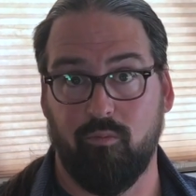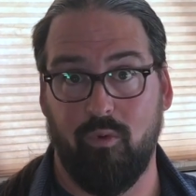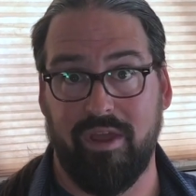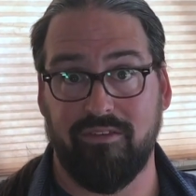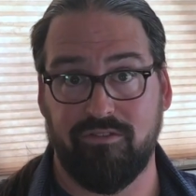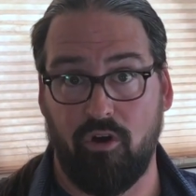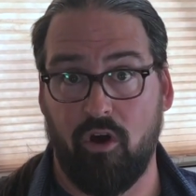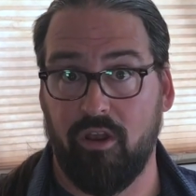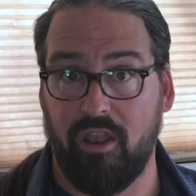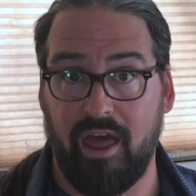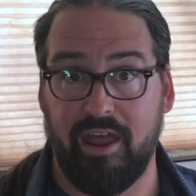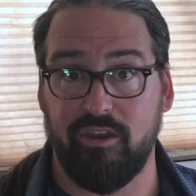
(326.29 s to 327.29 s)
ways
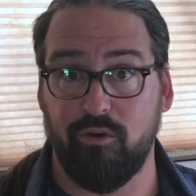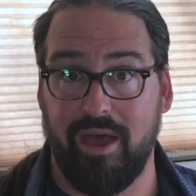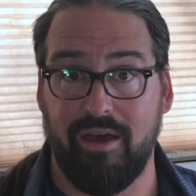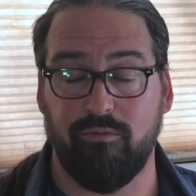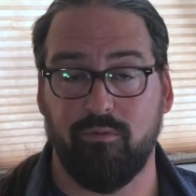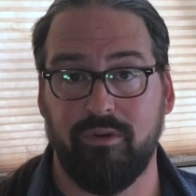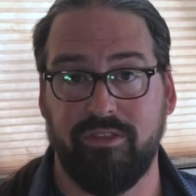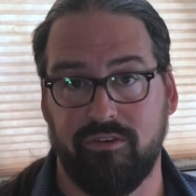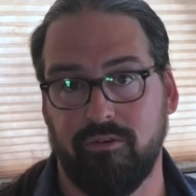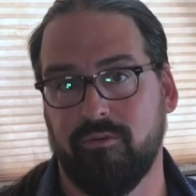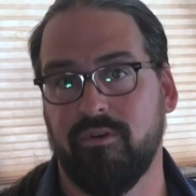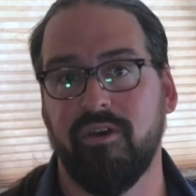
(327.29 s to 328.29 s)
online you have with you.